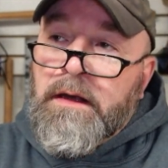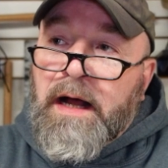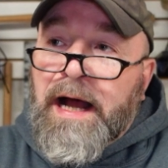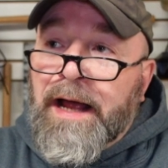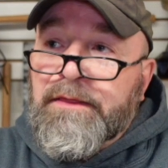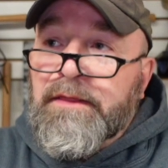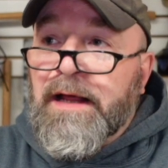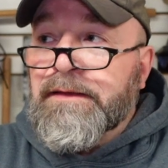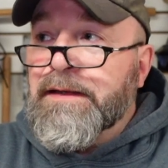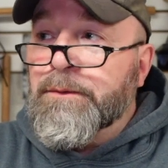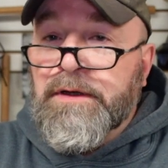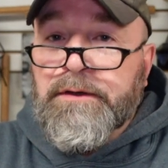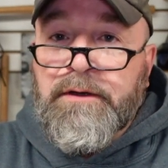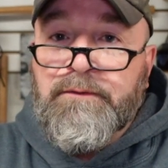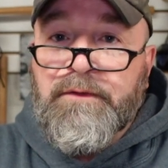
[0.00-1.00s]
I thought they
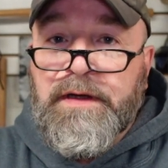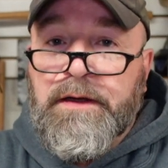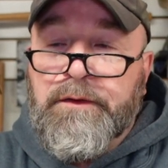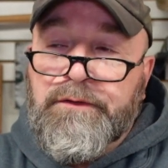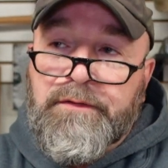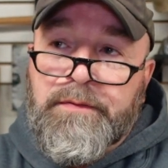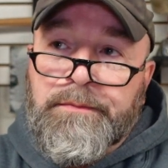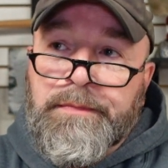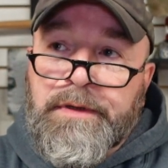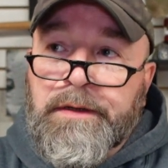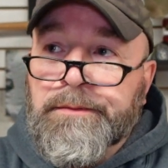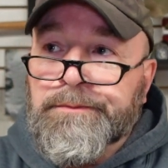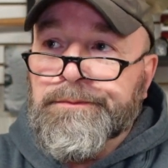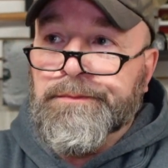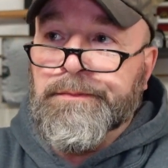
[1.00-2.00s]
were good videos,
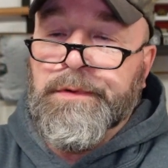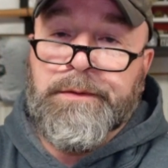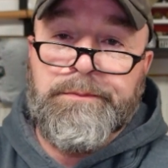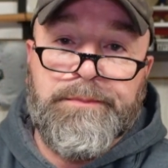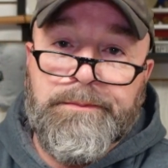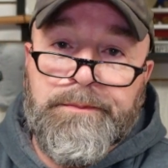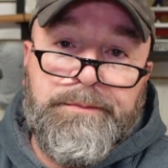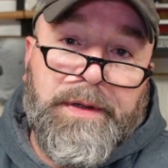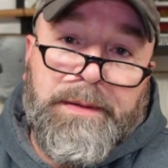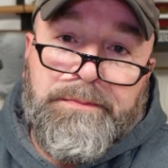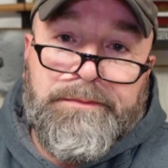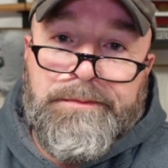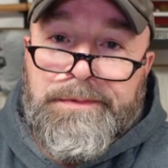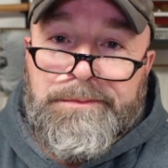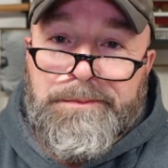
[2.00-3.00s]
but
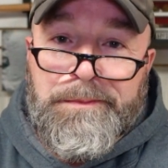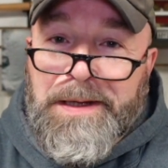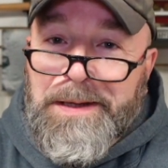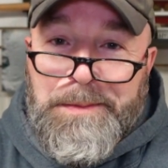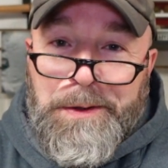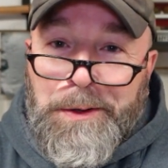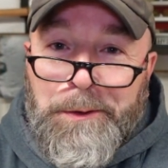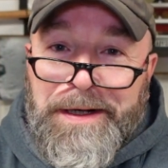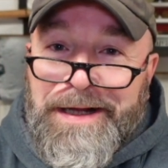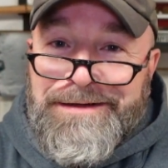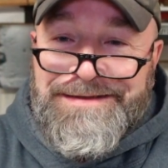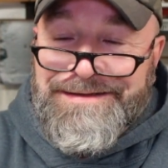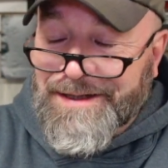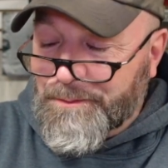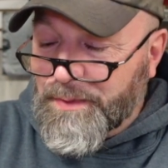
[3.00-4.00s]
maybe no one
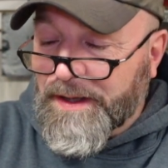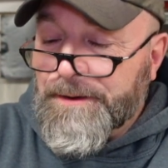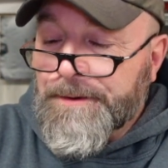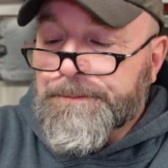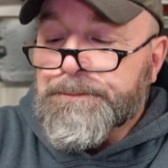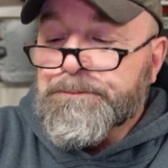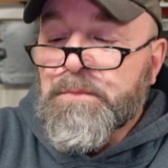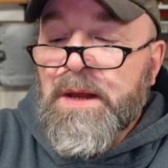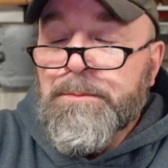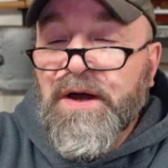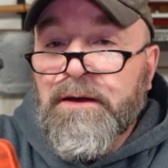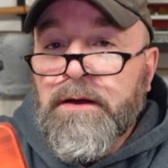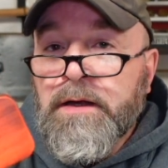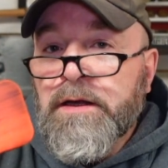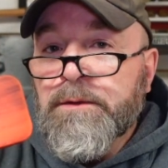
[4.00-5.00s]
else did. But
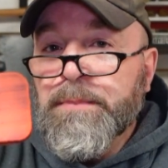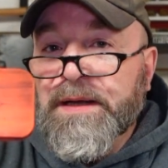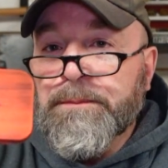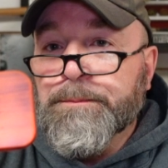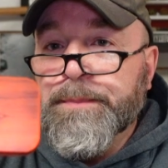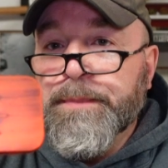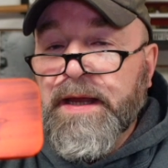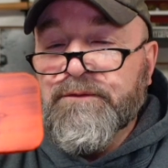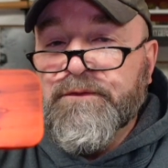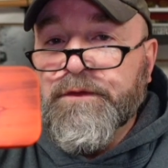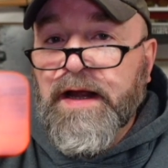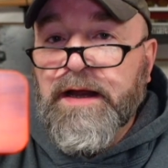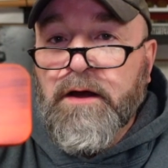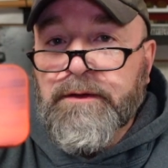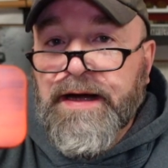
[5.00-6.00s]

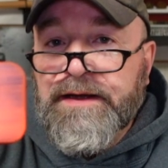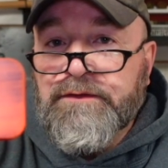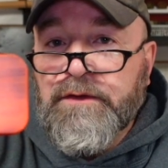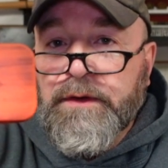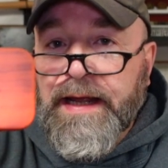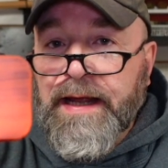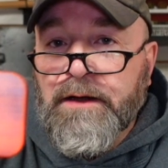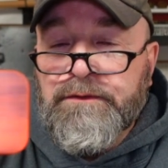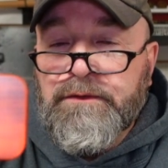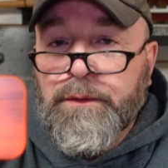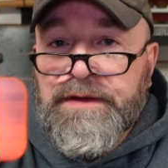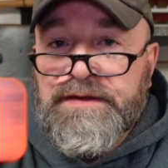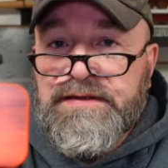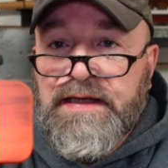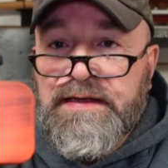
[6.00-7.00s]
fire, right? So an
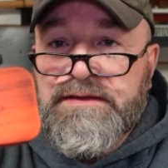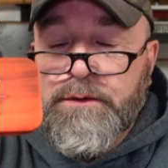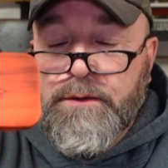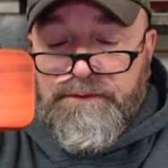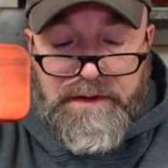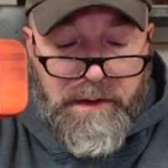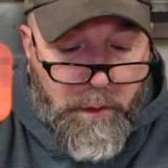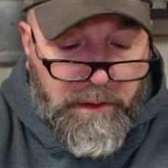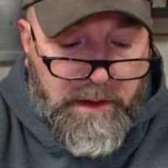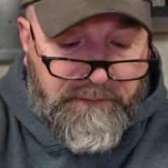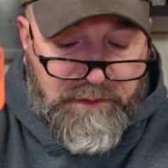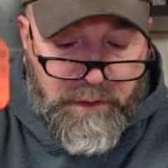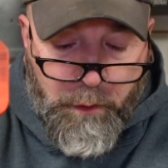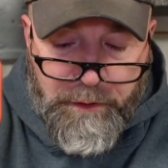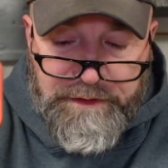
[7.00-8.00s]
Altoids tin. So
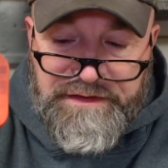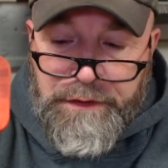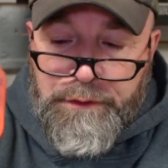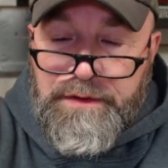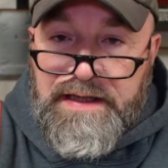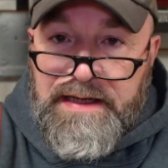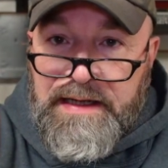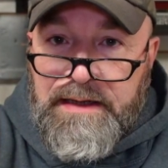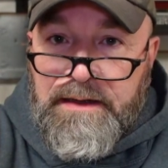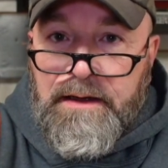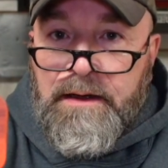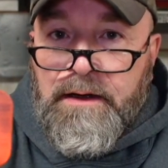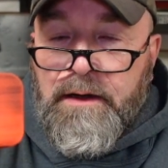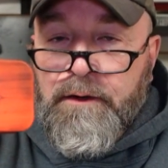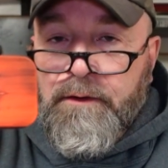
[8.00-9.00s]
of course you need
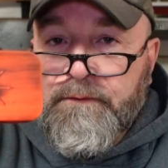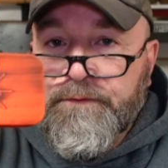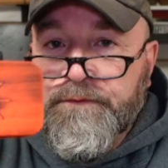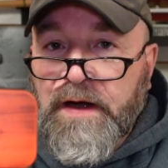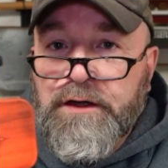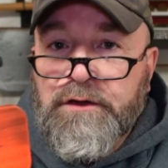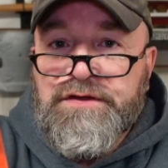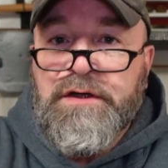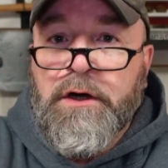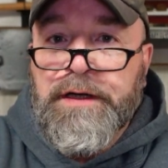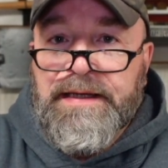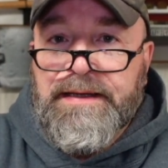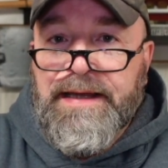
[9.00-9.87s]
fire starting